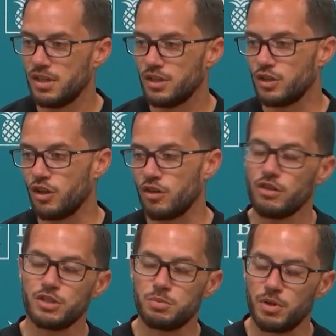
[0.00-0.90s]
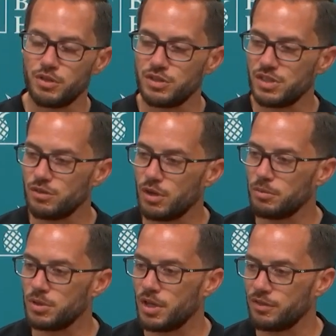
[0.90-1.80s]
they're long lost brothers that
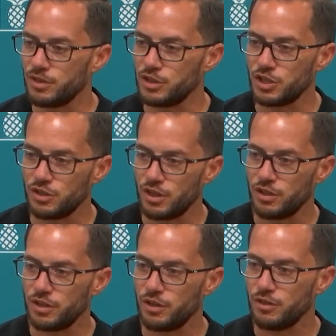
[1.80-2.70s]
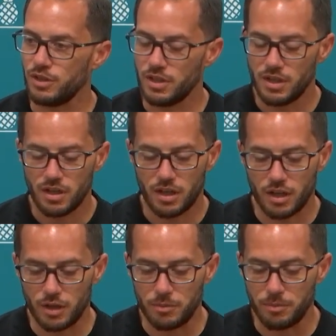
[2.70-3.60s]
rubbed off on each other. I don't know.
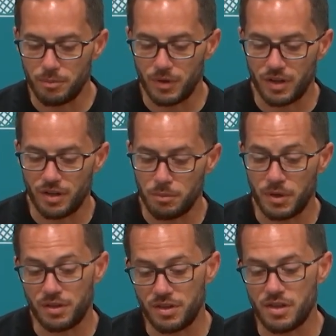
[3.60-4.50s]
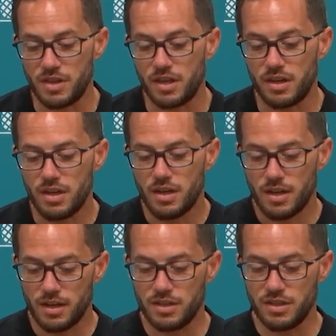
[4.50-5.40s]
But I think that
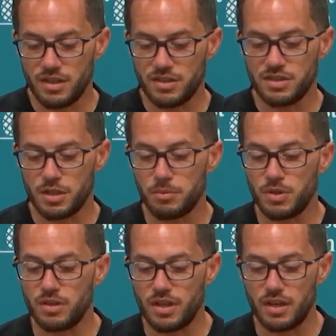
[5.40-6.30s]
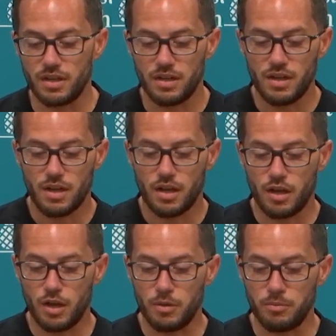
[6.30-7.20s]
it is something that
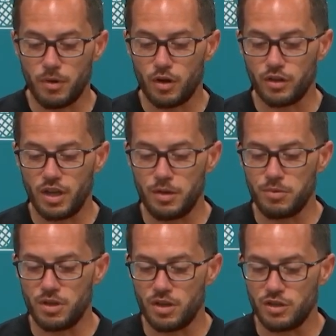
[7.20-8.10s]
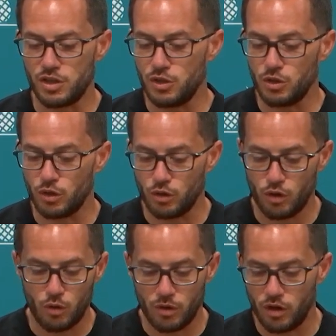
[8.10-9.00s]
our game can continue to
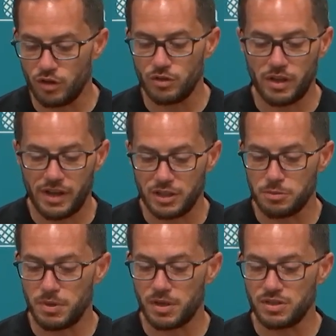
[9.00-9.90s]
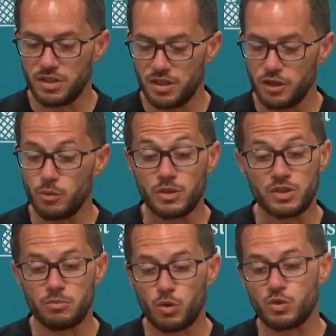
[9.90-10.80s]
grow in all aspects. I think it was
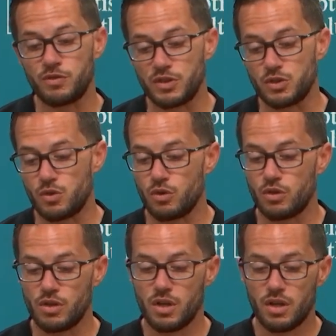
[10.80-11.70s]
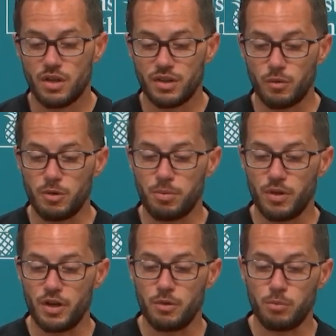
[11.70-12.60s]
the most physical that we
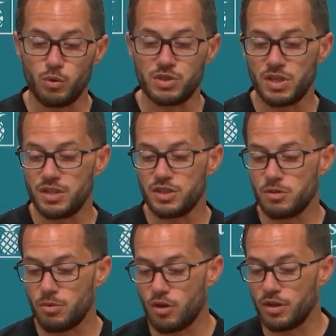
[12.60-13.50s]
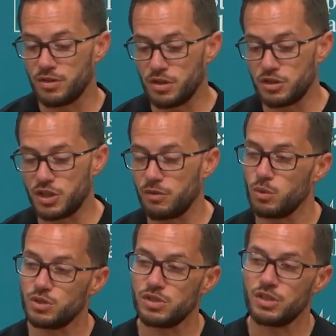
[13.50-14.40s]
played on both sides of the ball. I think Jeff
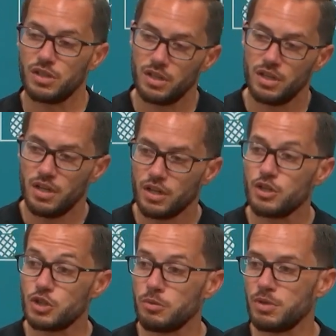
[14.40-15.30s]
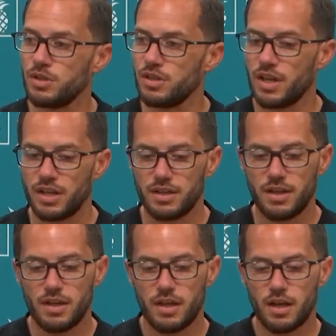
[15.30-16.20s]
Wilson contributed to that.
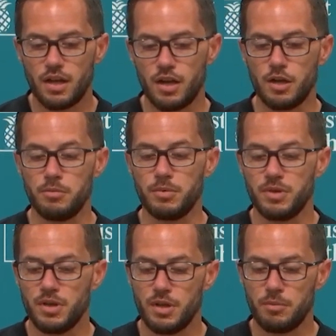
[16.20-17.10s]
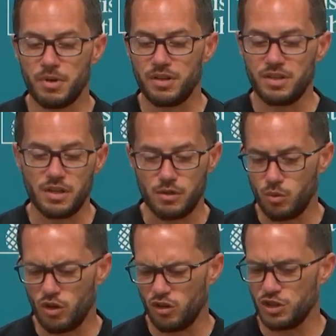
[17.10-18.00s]
But I think
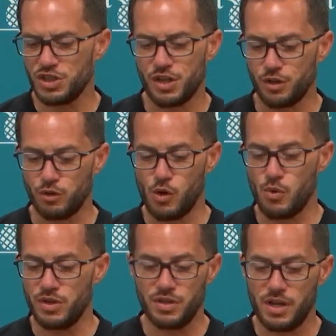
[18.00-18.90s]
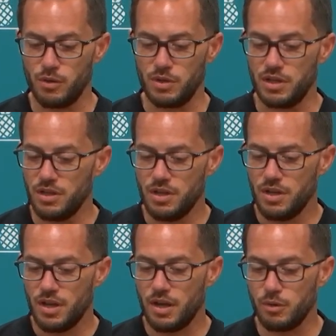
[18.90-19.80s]
we're all just kind of growing in how we
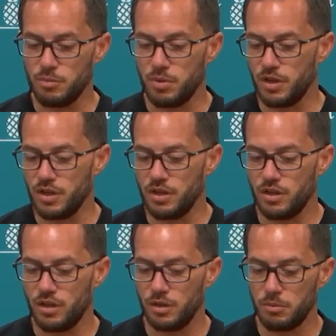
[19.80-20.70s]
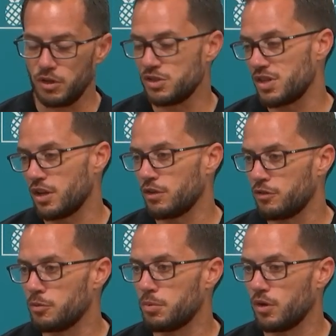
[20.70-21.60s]
play our style of
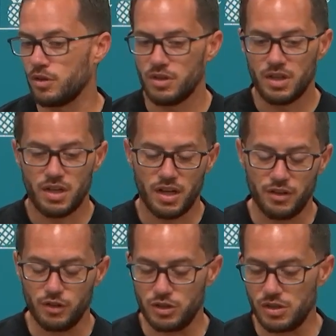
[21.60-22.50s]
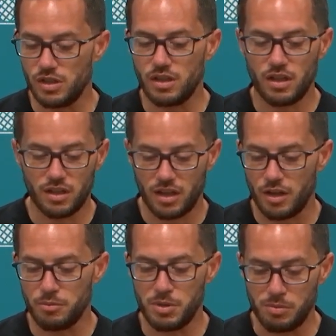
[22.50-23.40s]
football. And there's a
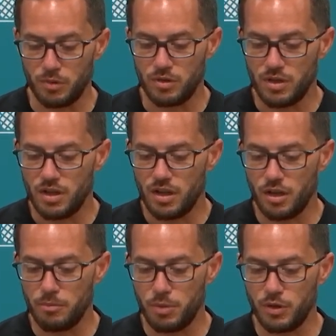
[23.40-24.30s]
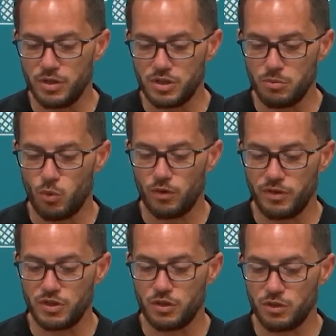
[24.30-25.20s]
lot of people putting some more
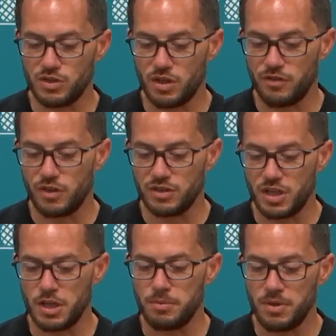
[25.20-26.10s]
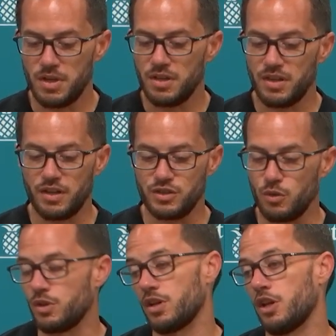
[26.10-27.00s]
physical stuff on tape that it's
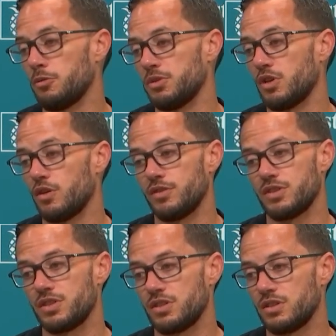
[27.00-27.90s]
only going to help the Dolphins.